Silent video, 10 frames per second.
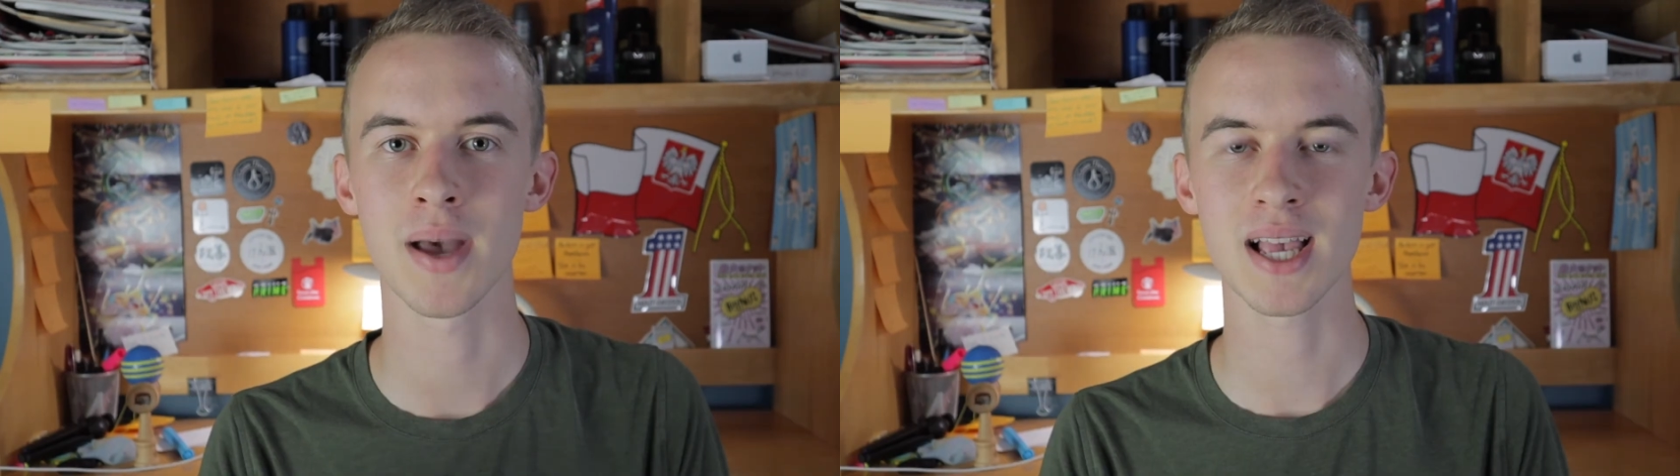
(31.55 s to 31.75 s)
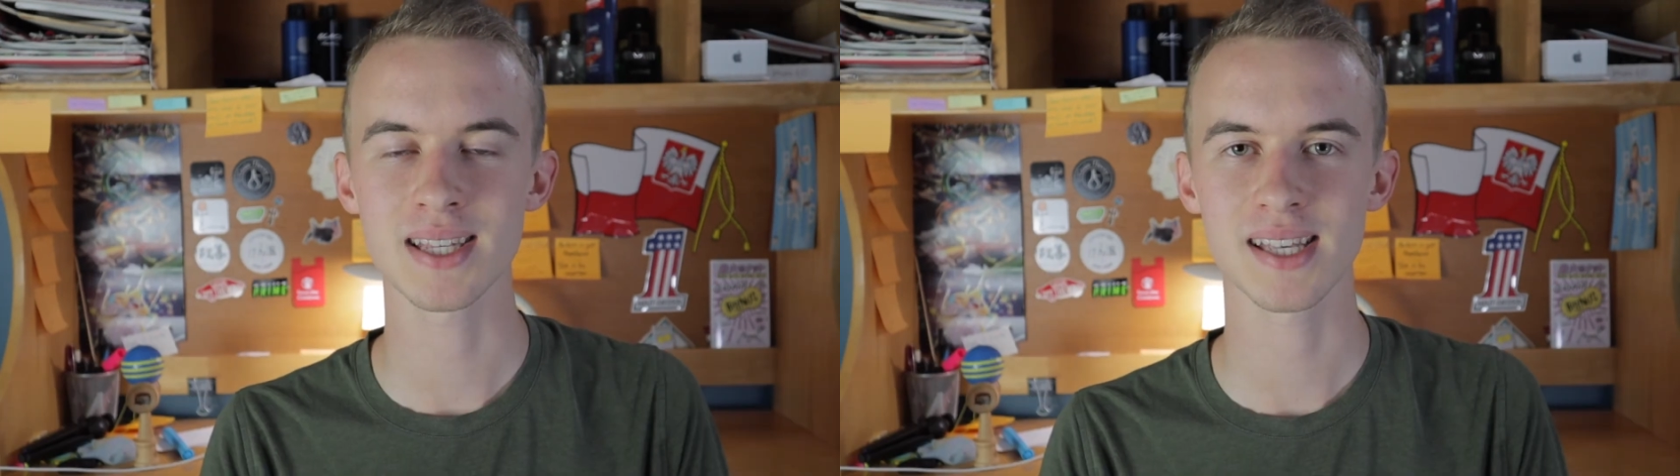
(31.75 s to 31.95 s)

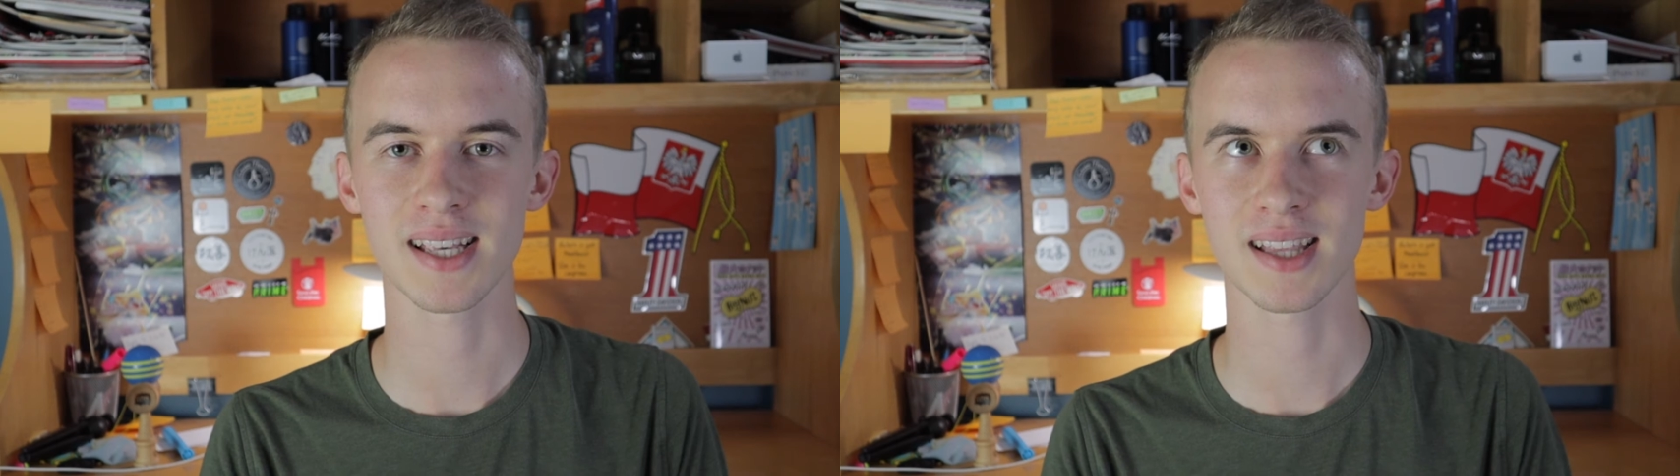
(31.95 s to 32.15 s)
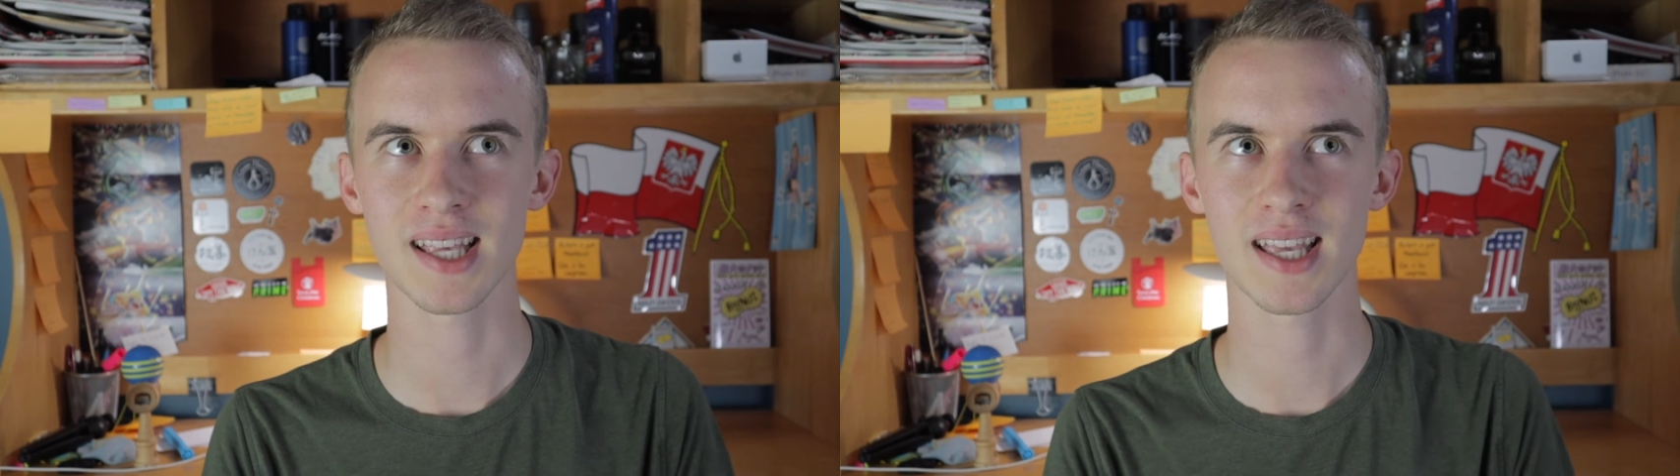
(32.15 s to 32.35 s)

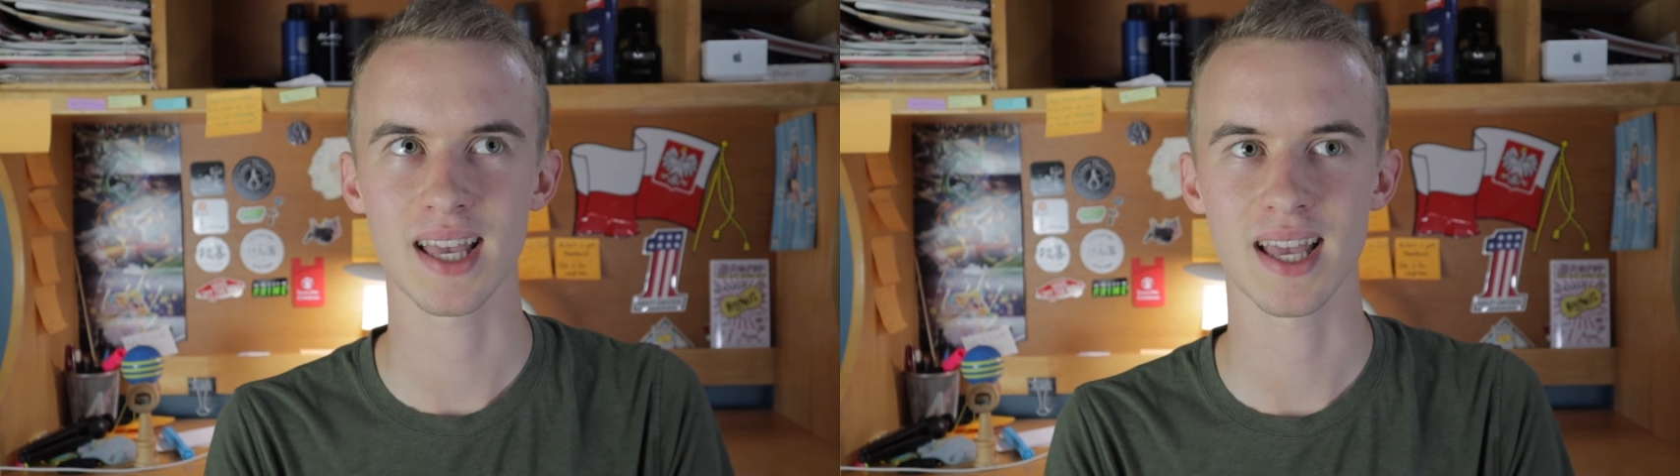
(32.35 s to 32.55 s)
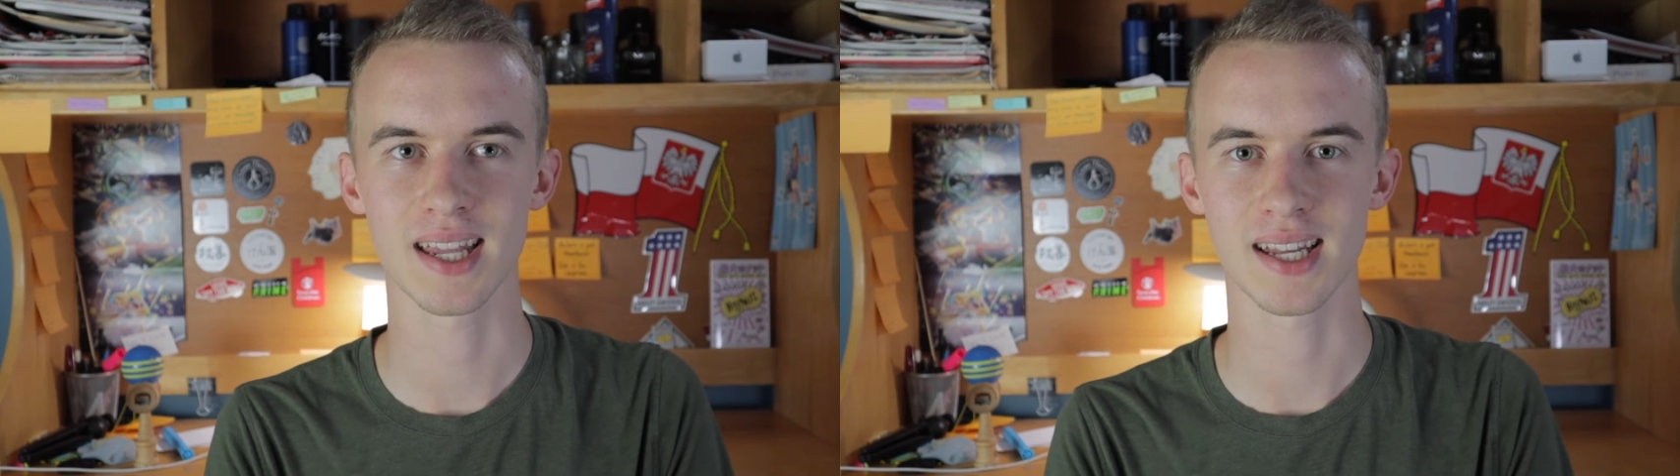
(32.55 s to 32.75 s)

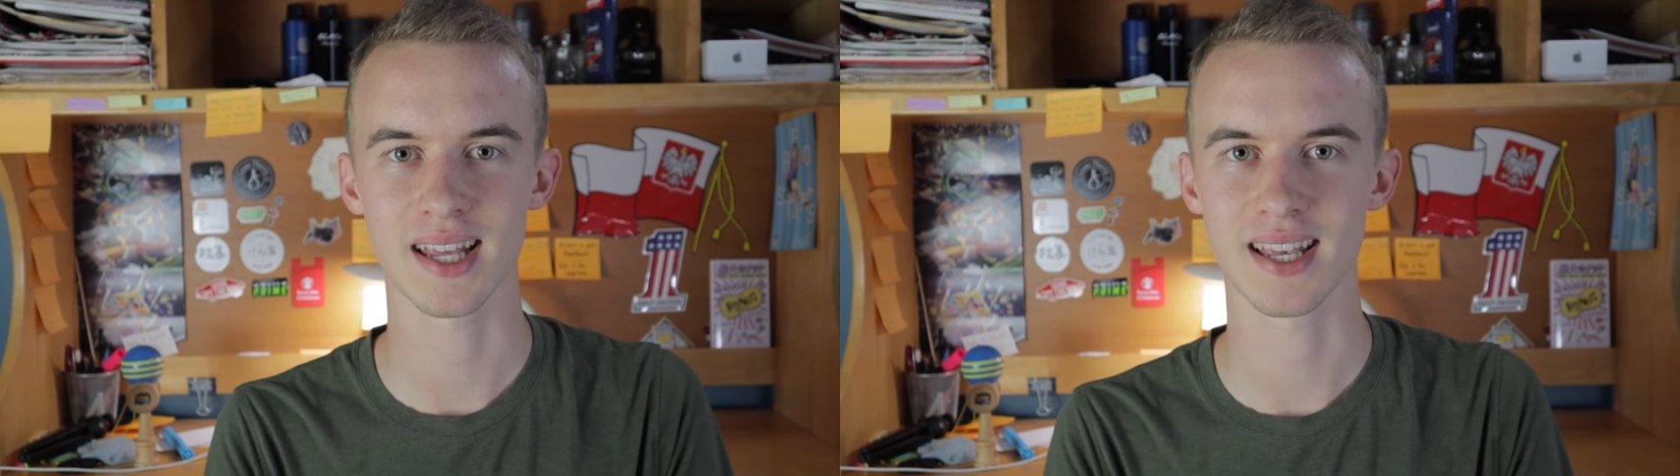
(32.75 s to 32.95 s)
Basically, it